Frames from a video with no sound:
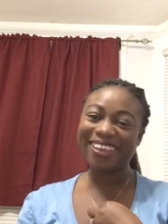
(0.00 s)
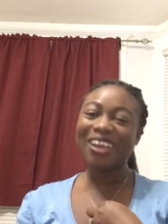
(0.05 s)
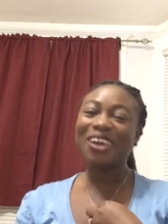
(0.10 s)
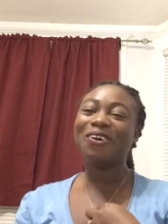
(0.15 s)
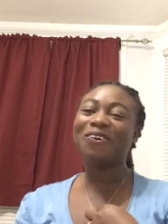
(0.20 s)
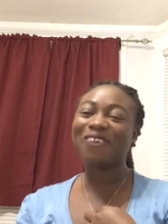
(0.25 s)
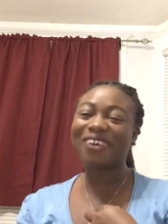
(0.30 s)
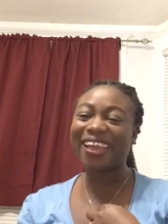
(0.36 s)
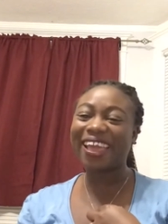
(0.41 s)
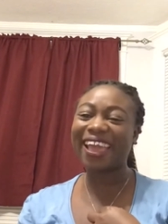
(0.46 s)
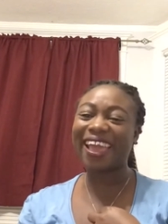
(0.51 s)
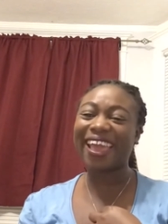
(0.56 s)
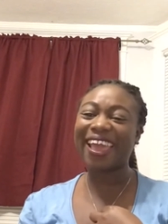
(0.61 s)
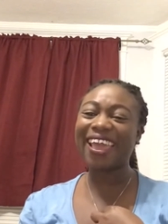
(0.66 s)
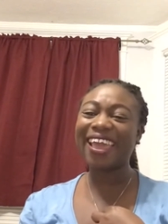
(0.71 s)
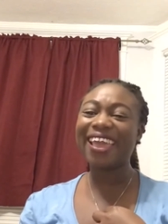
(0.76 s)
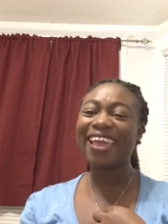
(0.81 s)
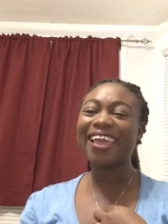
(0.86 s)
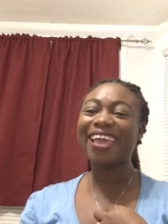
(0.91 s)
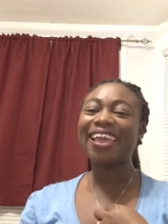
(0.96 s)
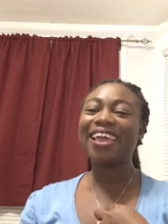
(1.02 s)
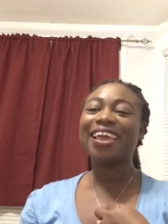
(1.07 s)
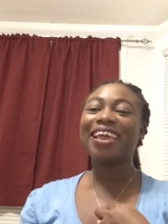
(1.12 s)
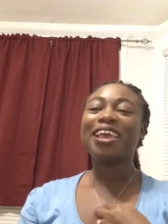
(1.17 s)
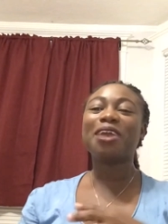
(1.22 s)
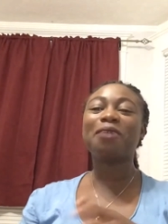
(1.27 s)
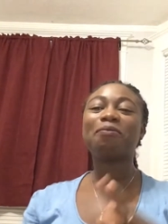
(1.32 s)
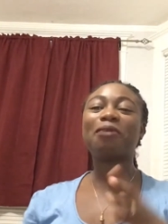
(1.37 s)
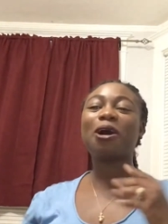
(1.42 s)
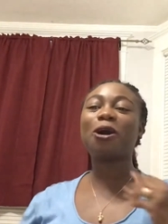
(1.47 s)
Okay,
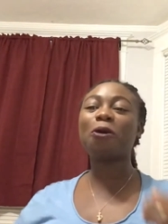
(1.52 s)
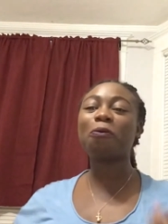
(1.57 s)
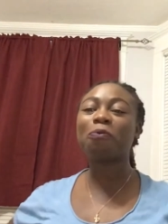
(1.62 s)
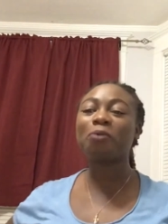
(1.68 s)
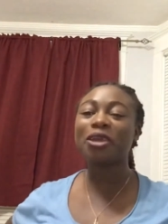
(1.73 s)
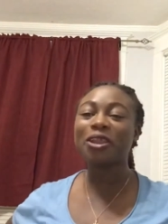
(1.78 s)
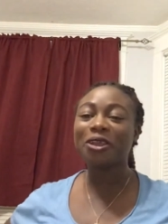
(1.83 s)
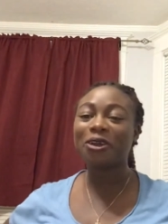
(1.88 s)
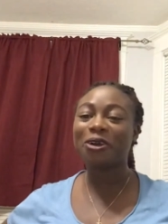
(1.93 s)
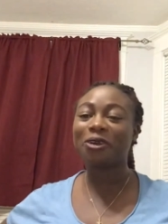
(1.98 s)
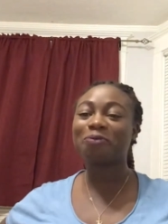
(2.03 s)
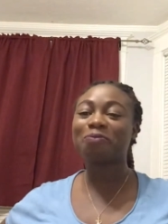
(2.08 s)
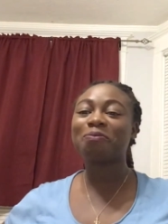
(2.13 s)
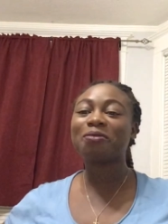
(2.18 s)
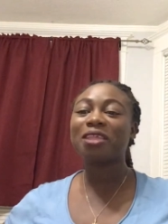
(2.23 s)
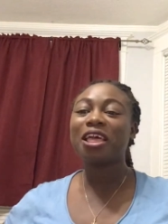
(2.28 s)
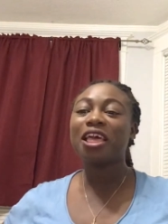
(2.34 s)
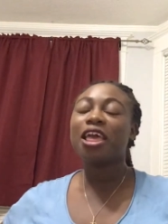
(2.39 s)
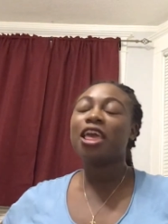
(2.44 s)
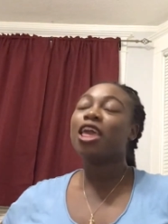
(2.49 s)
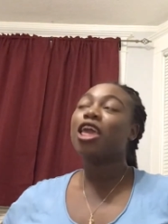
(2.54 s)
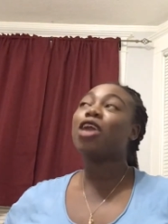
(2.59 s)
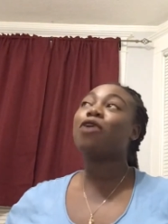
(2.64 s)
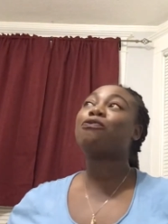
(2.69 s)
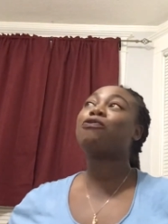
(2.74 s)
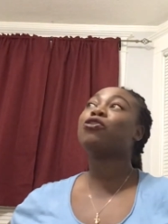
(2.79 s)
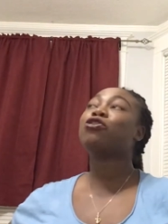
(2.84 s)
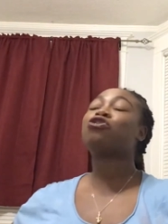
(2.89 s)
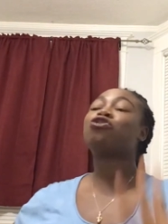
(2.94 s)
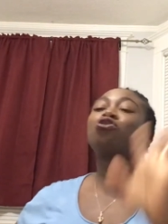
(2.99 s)
in my opinion, if
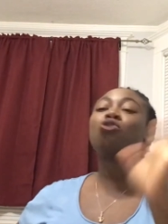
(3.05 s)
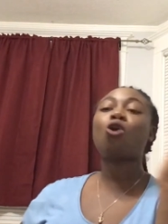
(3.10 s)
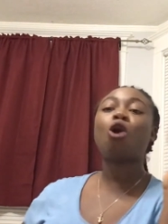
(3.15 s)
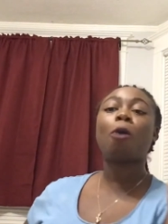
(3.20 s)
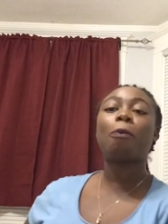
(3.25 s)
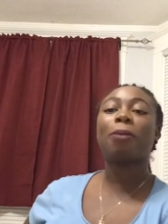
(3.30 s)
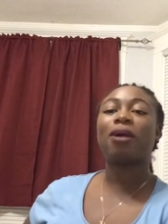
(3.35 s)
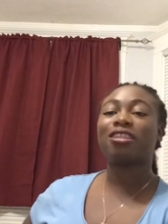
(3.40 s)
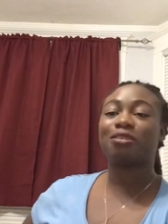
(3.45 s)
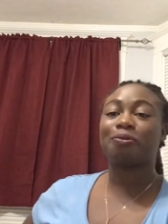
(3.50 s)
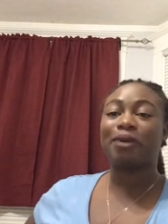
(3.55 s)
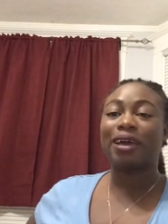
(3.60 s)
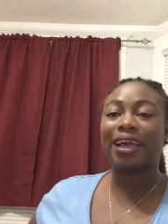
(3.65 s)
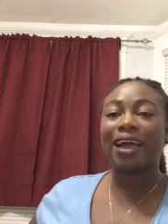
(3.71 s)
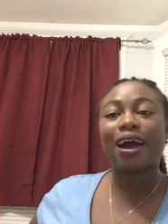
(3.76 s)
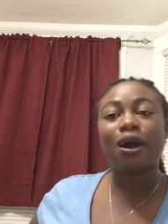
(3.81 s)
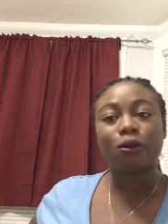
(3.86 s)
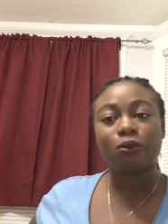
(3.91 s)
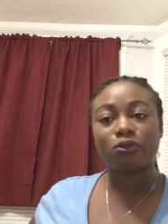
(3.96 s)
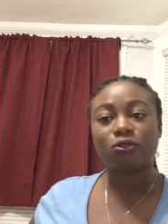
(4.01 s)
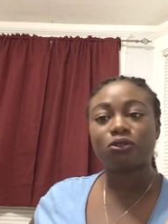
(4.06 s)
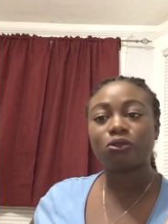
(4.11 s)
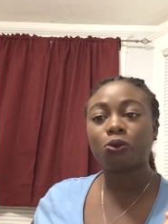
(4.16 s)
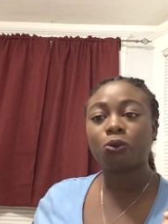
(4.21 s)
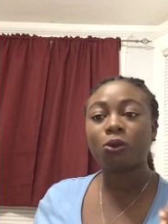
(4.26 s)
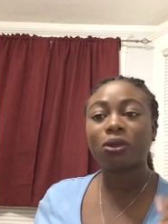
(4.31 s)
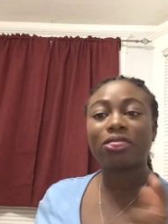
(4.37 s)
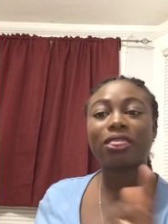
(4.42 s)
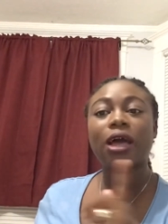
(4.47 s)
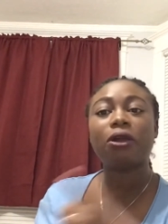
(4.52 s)
you show up at my house
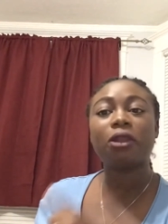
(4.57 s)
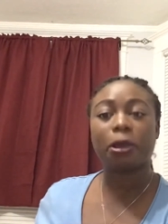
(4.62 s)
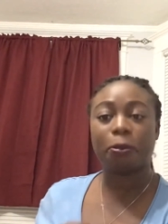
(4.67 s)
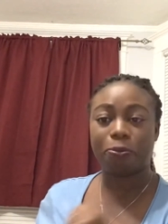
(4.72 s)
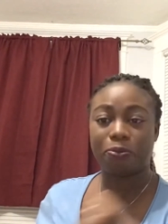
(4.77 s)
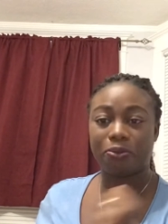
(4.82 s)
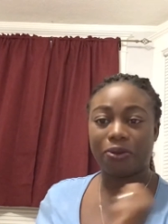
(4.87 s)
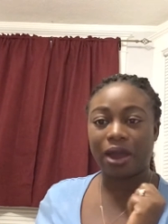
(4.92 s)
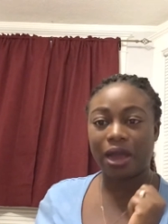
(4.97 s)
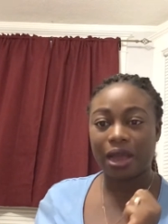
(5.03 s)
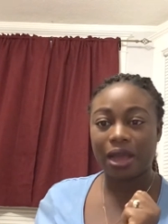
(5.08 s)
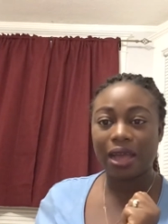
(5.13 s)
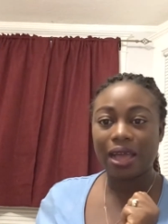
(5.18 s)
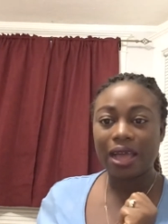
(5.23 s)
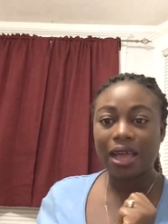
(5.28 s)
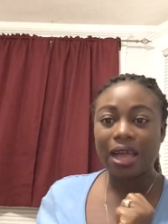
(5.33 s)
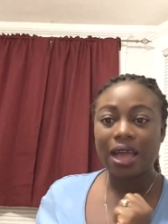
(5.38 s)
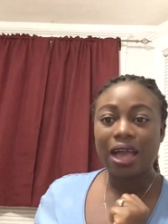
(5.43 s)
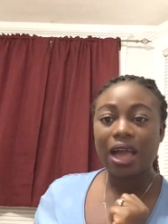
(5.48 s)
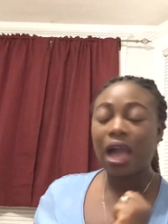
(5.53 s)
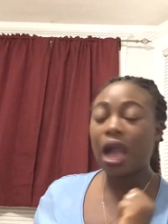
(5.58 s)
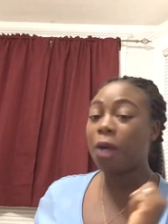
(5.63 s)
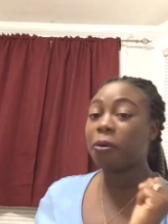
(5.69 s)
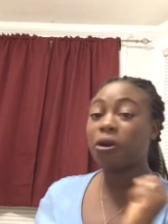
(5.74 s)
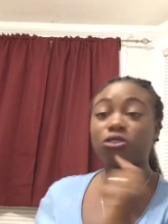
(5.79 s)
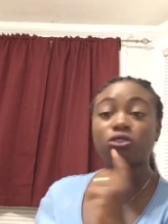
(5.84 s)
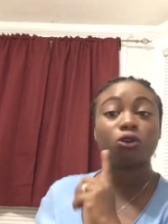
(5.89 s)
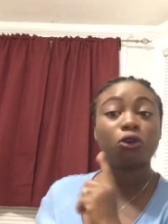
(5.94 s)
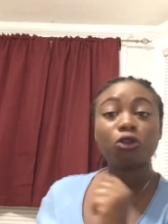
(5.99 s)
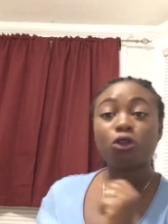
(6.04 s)
without a bra, I'm gonna
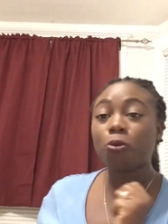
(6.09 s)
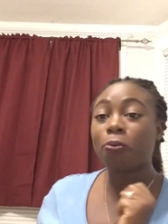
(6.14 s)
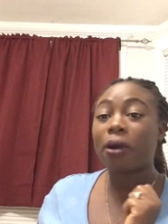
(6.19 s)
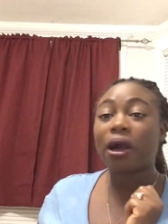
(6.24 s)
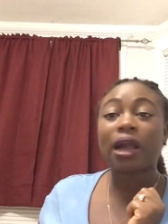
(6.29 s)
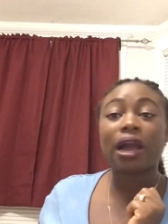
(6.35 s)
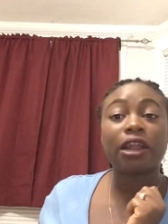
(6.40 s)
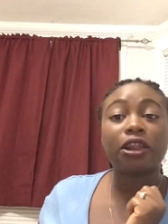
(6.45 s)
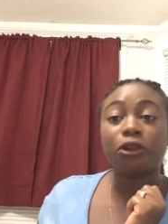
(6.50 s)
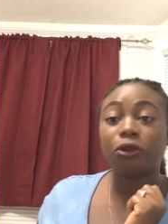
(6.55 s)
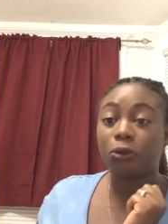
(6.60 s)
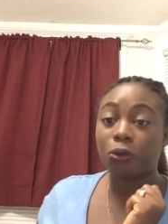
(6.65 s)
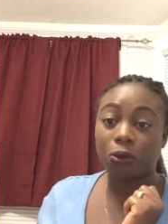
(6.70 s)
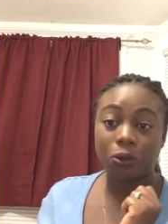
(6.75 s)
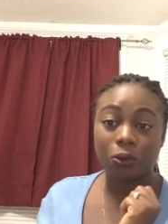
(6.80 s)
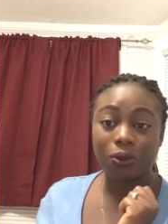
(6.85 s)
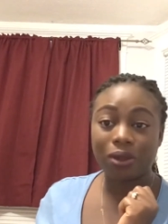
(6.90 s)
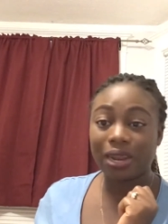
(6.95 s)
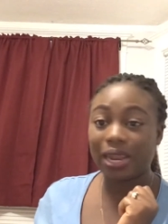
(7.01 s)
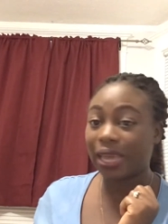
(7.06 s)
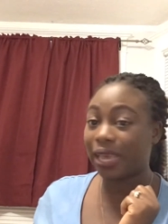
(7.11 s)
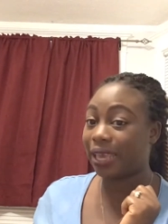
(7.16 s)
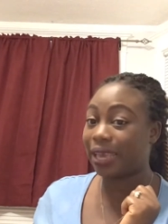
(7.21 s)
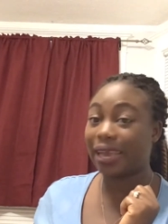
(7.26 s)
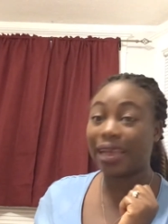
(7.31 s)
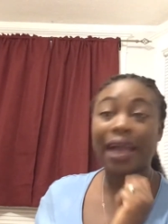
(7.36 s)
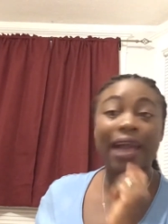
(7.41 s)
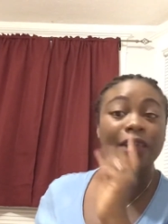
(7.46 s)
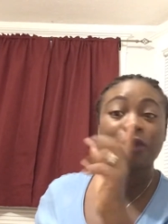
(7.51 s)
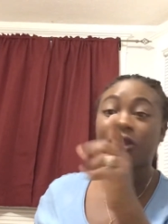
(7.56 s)
turn you back at the door. Like,
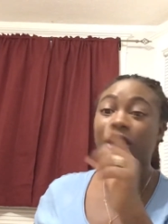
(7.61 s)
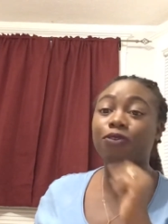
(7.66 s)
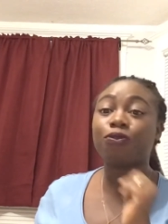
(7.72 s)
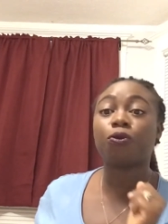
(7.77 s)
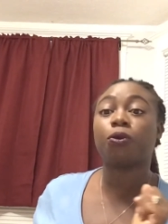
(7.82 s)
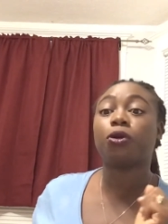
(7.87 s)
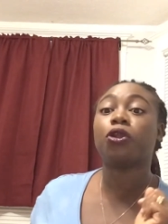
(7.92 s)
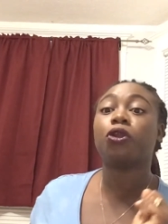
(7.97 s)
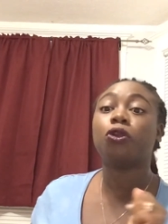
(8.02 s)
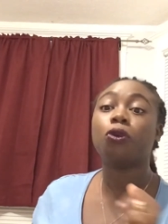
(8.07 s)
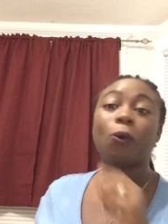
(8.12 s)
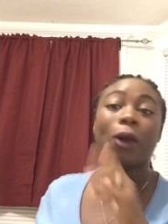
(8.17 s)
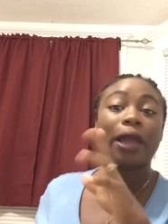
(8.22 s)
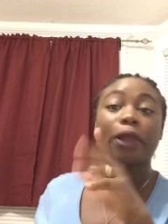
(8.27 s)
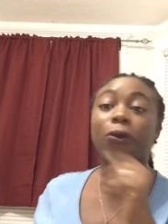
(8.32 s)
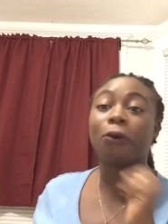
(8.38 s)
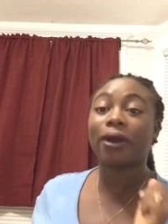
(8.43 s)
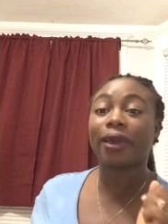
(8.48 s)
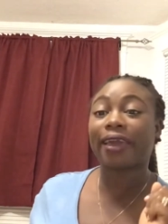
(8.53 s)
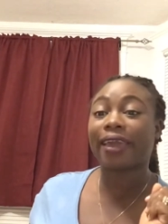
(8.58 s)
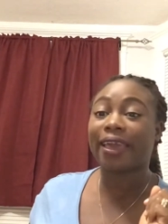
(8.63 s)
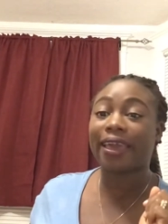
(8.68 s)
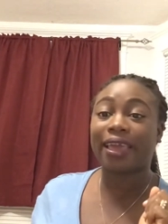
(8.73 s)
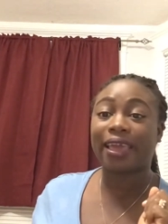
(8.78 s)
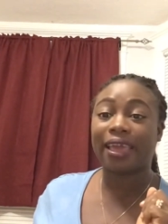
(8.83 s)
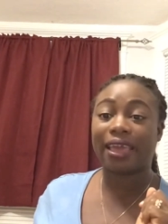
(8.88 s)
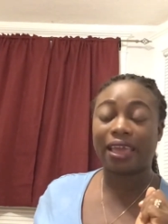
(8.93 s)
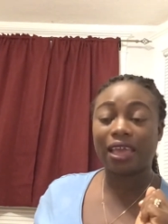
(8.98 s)
I don't even want to know. I don't care.